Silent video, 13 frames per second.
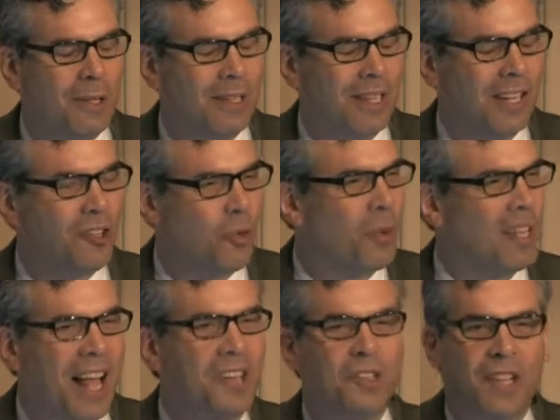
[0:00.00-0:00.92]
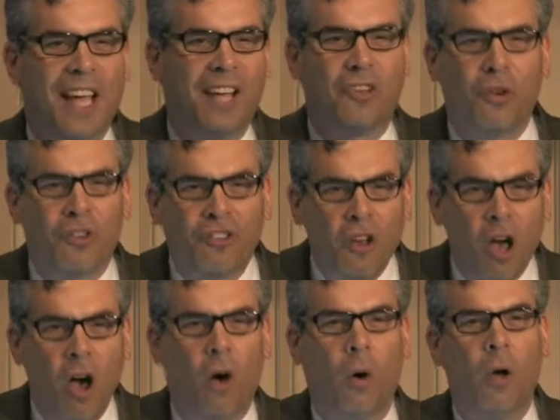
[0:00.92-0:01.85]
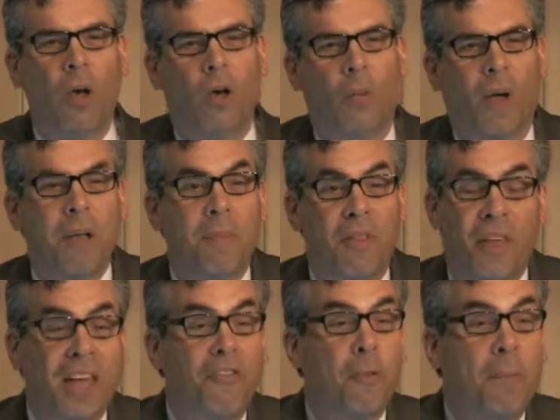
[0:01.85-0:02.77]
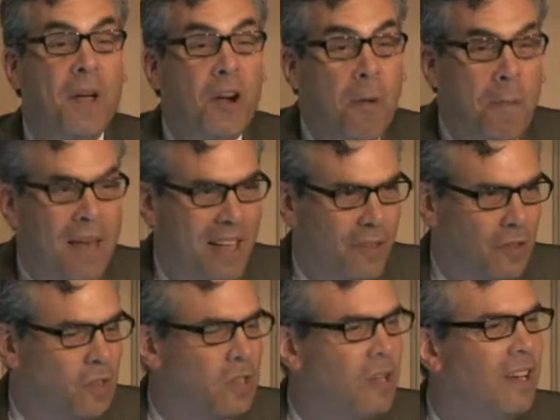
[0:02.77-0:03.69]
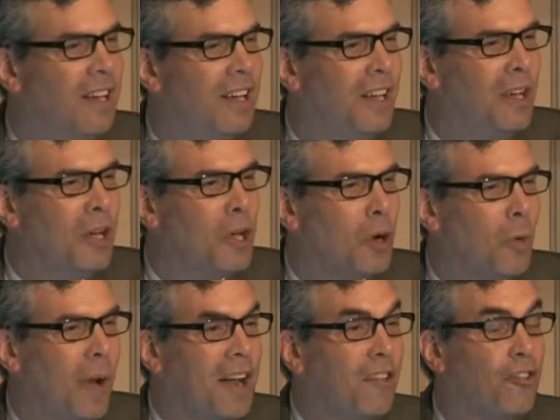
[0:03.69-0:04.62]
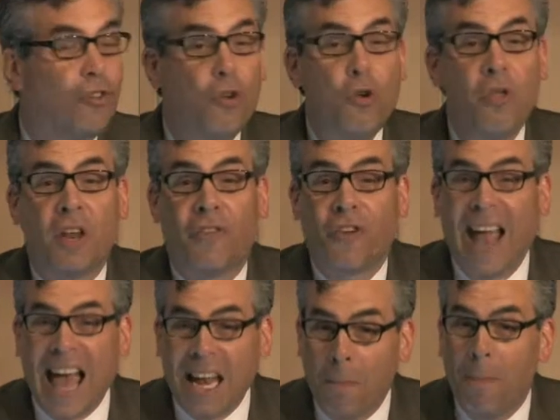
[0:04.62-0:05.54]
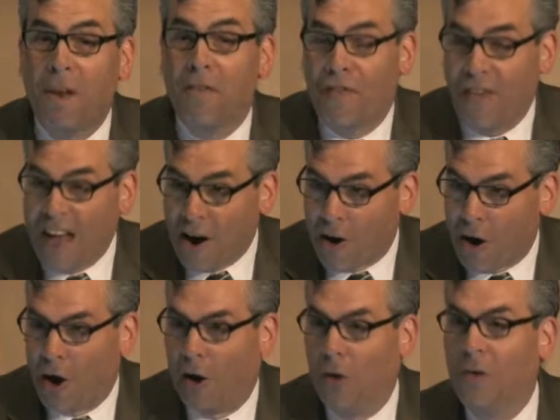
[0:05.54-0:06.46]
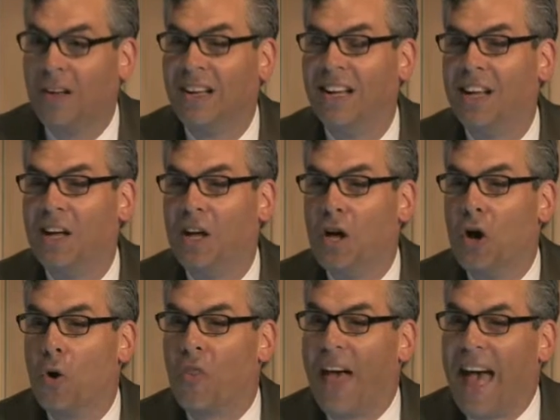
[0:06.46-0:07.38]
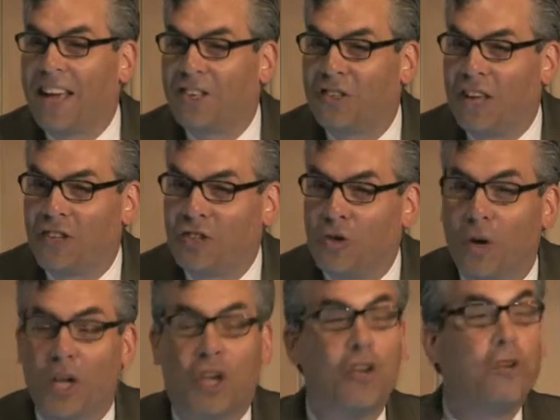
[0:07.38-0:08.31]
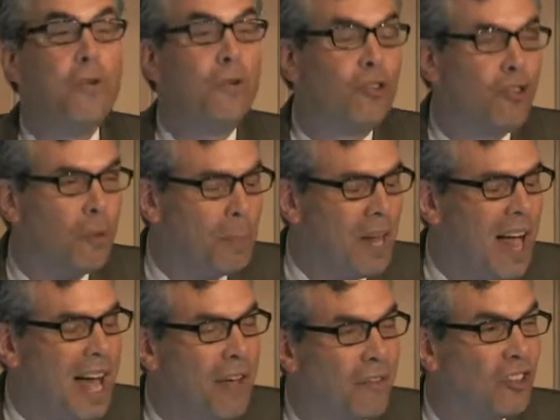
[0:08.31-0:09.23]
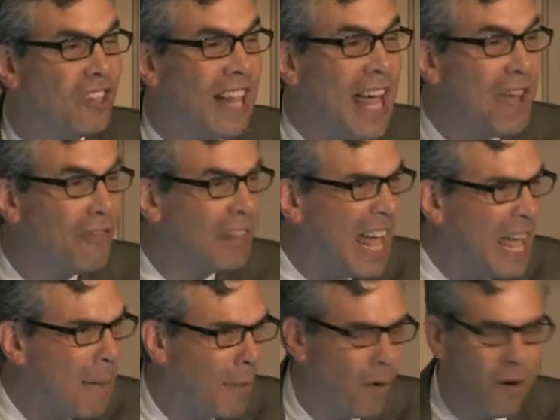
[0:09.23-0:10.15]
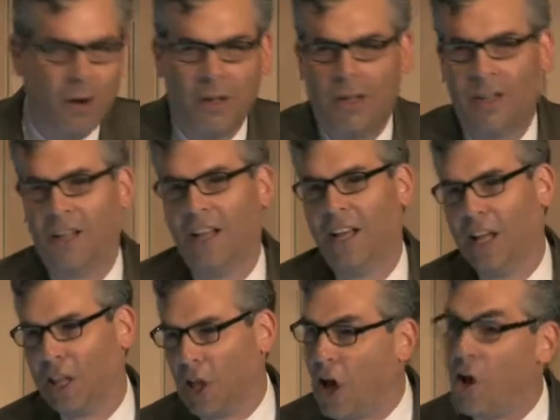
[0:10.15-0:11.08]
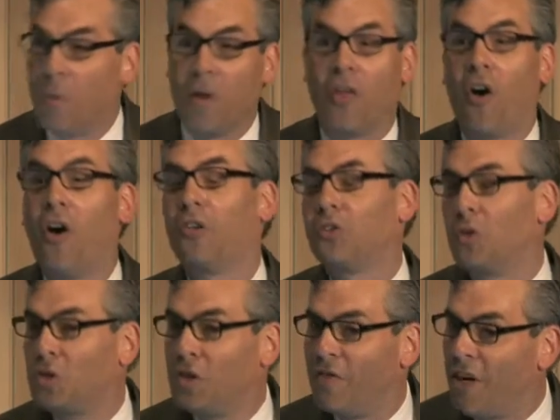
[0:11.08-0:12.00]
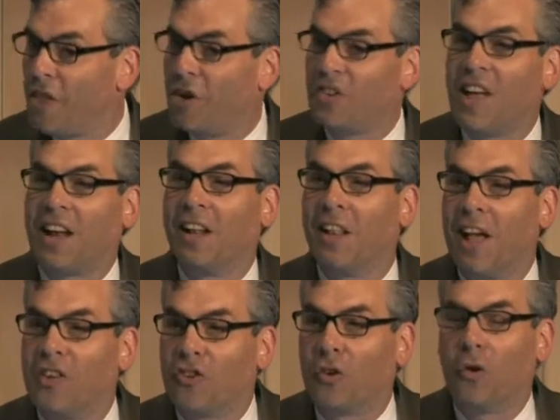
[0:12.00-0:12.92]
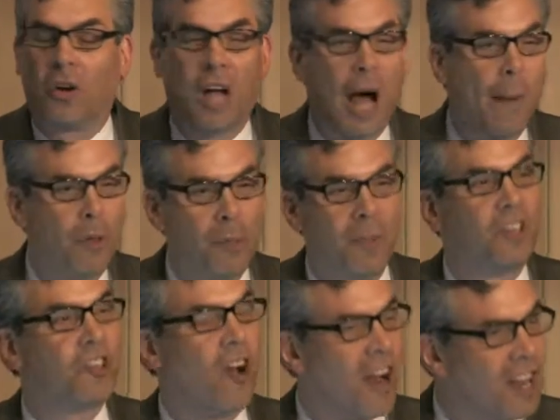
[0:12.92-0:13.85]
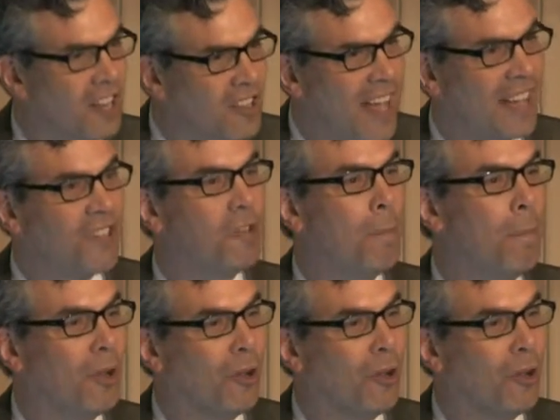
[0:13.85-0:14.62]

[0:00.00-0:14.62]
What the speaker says: let you realize the answer is no, right? I mean, think of the pyramids, right? It's true that if there hadn't been a pharaoh with access to a huge supply of slave labor, along with all sorts of other technological complements, architects and